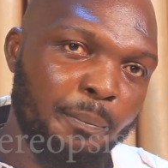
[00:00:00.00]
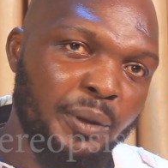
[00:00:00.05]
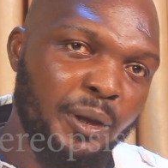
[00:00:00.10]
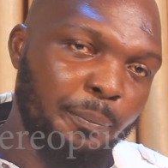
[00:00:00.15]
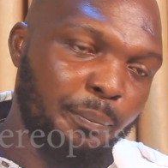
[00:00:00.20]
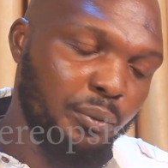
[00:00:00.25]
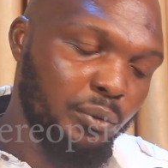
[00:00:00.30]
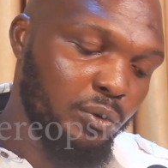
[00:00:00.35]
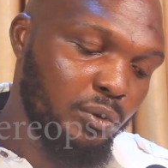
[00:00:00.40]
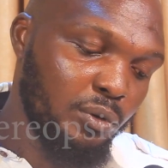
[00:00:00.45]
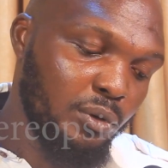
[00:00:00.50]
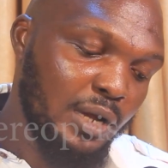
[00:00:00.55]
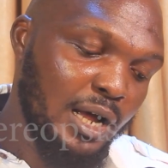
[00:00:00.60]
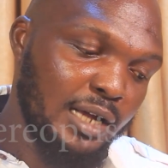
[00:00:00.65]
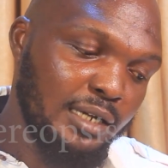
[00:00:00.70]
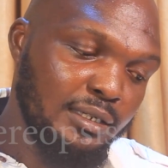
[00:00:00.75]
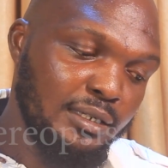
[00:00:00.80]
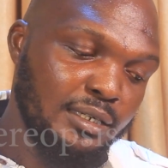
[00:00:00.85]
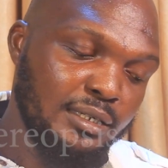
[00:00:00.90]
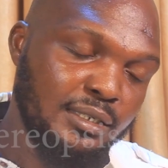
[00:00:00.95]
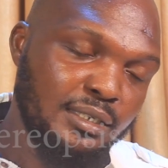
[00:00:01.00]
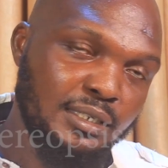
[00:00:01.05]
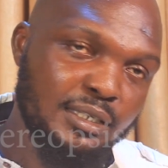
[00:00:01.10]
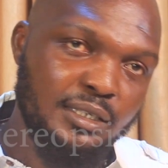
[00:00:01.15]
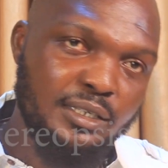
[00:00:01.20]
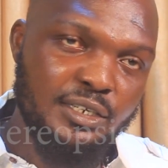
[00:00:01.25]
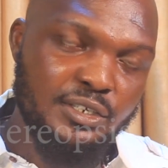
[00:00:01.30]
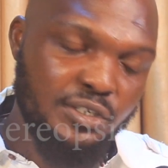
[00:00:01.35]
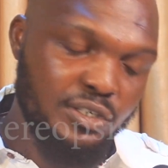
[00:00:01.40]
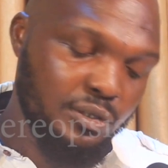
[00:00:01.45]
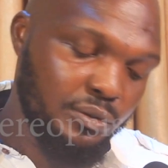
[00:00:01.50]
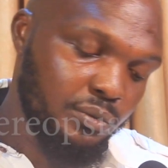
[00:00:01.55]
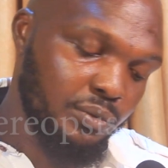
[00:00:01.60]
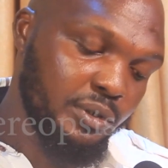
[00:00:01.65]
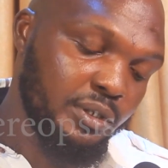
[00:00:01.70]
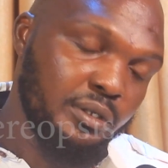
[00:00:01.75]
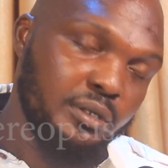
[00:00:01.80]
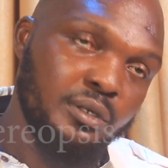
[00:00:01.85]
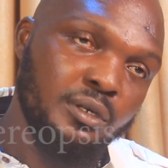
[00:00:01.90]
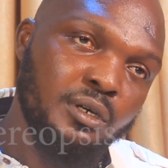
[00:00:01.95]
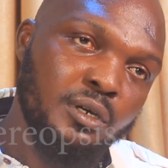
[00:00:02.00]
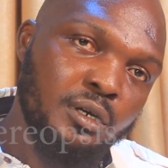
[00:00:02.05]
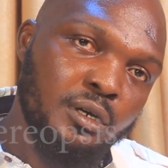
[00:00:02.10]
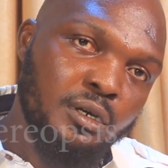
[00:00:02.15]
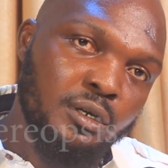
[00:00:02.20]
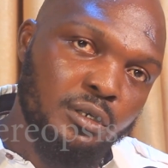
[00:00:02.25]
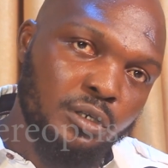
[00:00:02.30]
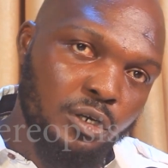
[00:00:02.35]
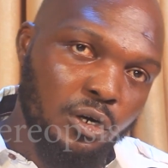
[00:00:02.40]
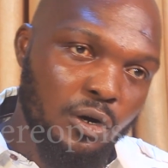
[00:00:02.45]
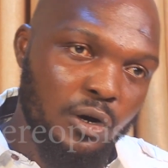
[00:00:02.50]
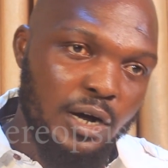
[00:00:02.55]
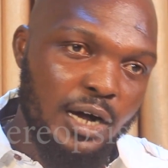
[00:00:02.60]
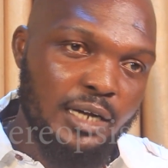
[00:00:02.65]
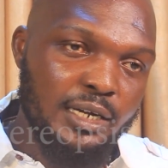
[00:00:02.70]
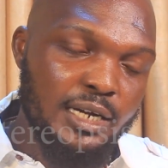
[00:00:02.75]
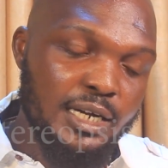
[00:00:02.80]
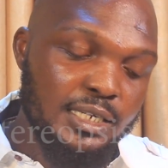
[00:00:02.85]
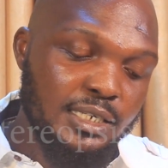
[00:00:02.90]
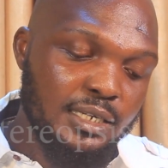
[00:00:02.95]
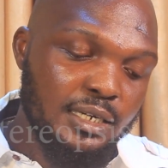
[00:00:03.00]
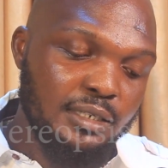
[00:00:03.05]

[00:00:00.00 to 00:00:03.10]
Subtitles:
people and the citizenry, the Ohaneze